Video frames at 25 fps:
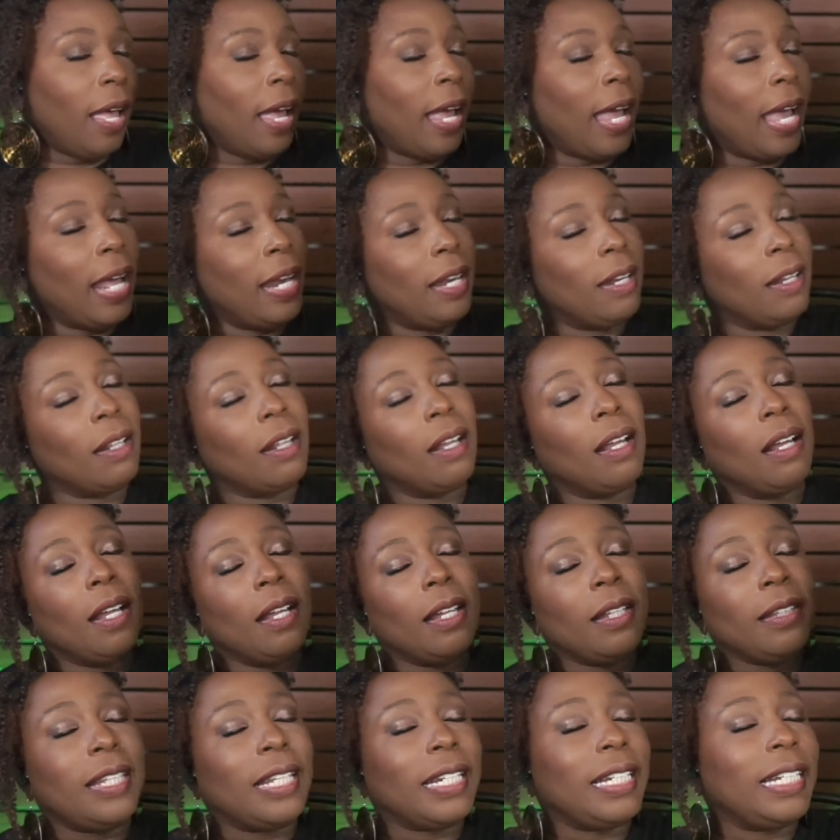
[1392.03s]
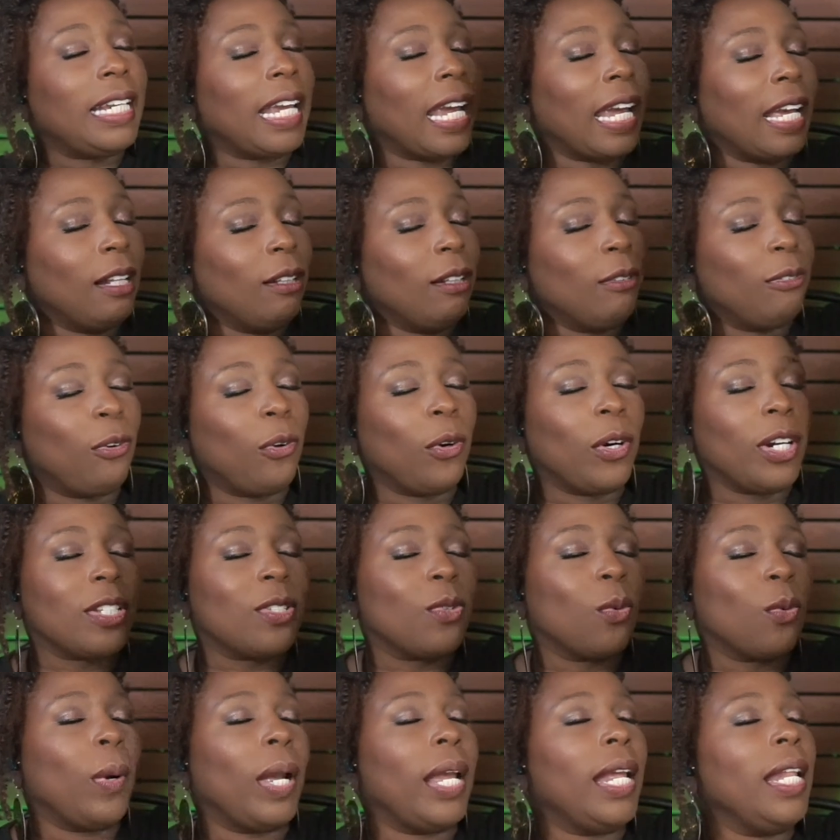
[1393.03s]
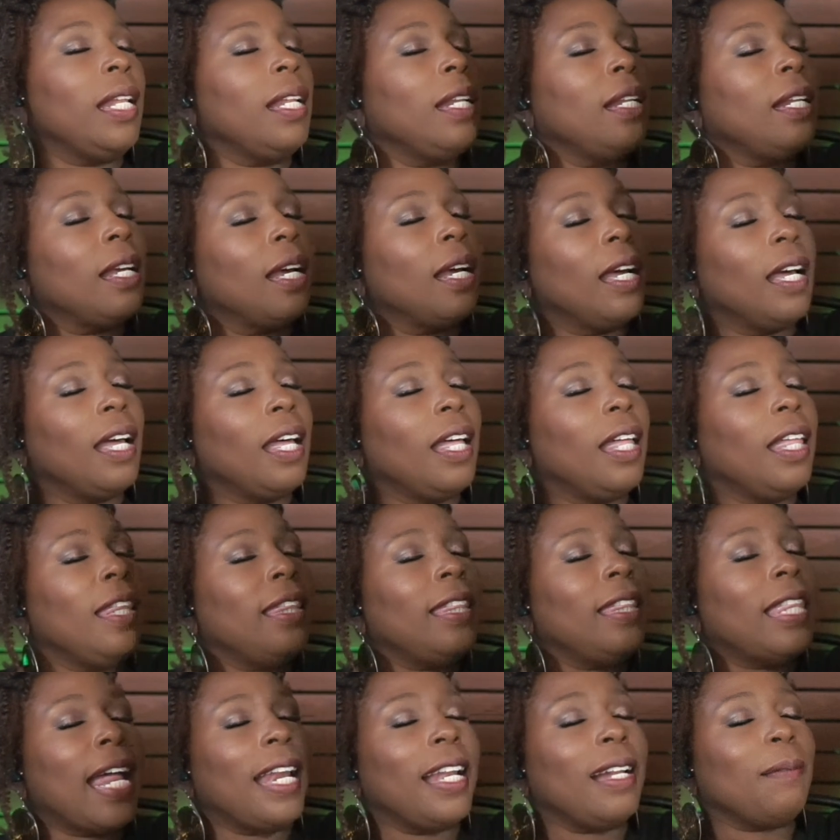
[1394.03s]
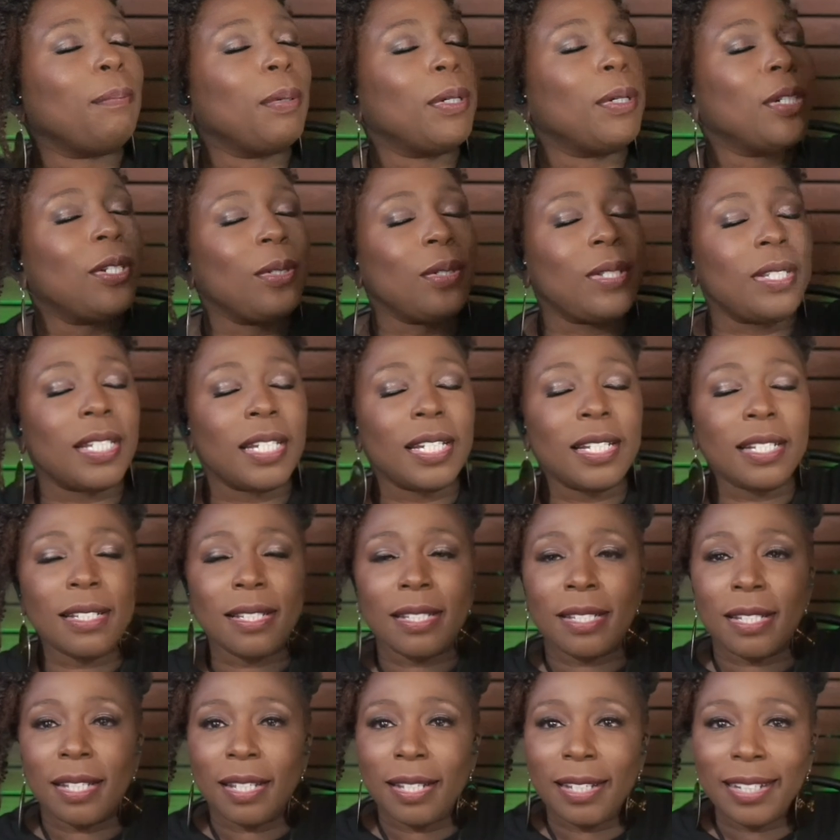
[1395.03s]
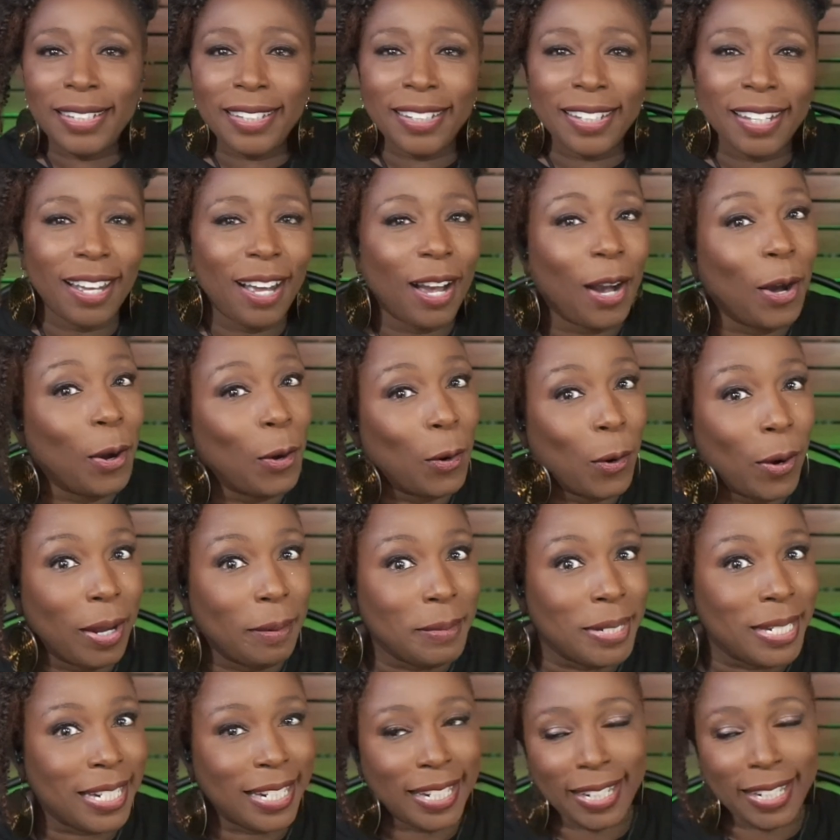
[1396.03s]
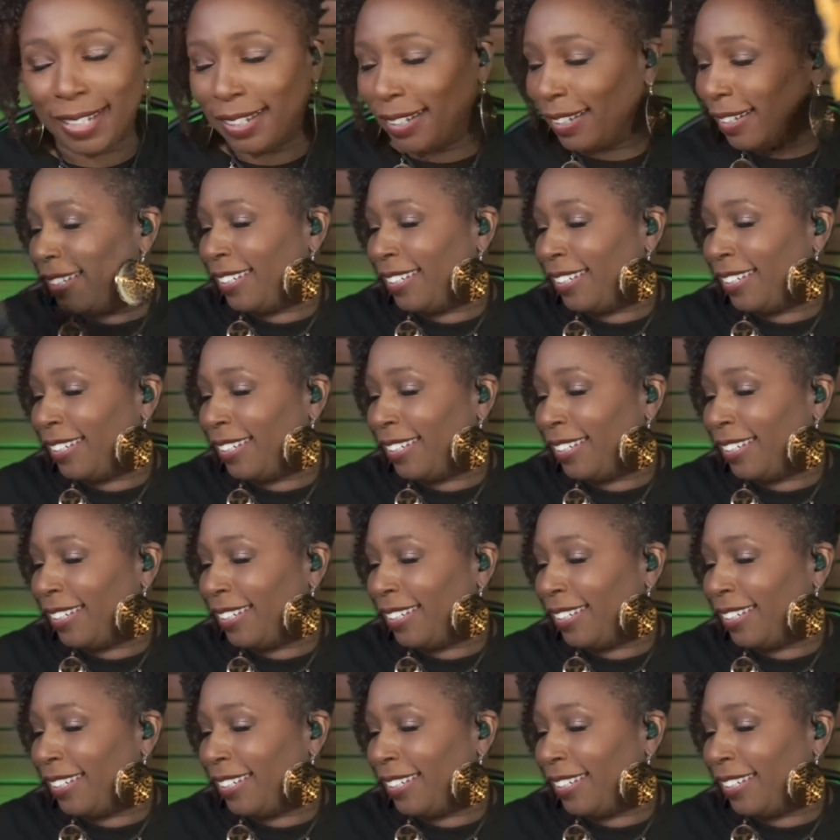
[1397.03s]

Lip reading: And the gale force wind that it produces, OMG.